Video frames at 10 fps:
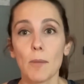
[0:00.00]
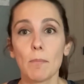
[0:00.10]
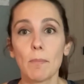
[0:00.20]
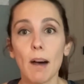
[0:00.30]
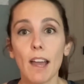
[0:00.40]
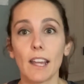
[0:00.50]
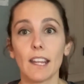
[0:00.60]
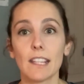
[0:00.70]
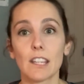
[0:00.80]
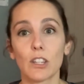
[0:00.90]
but
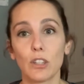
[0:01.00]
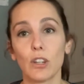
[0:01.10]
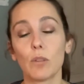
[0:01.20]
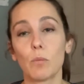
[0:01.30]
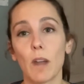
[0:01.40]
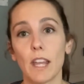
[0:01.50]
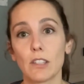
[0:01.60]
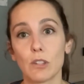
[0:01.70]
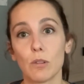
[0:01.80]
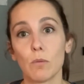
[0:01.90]
it's a good way
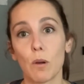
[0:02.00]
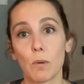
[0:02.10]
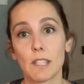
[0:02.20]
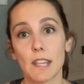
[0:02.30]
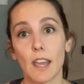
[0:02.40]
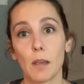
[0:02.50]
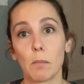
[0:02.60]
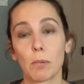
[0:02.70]
to what we say